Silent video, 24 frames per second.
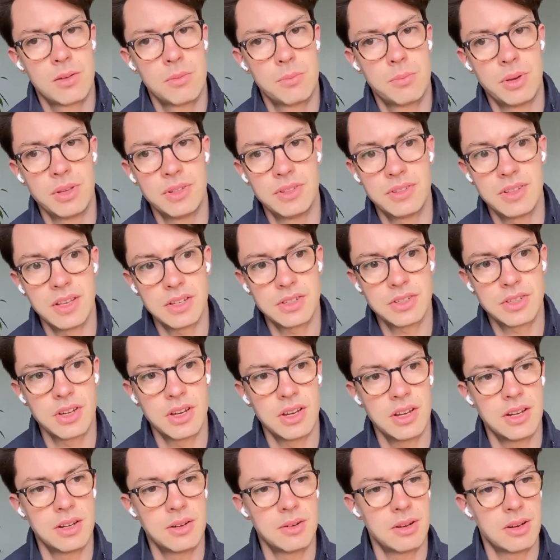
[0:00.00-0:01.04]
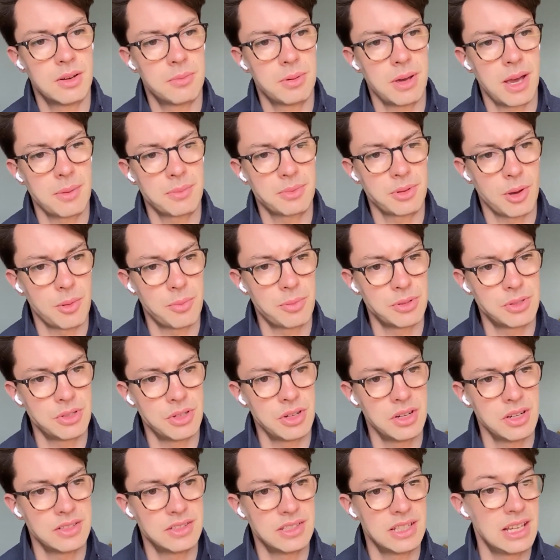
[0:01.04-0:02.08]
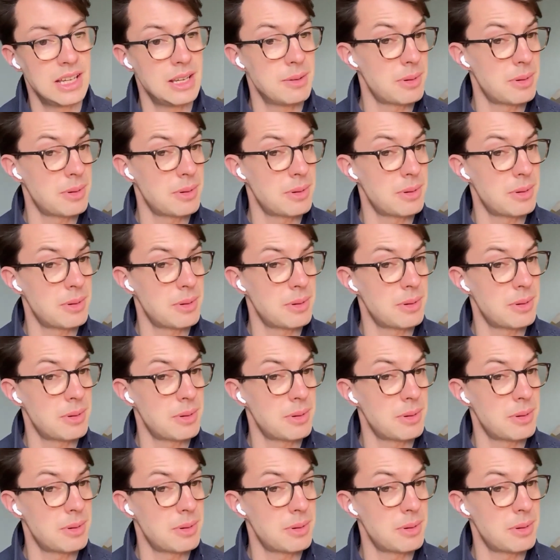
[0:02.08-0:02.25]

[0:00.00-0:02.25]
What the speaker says: position, perhaps opportunity,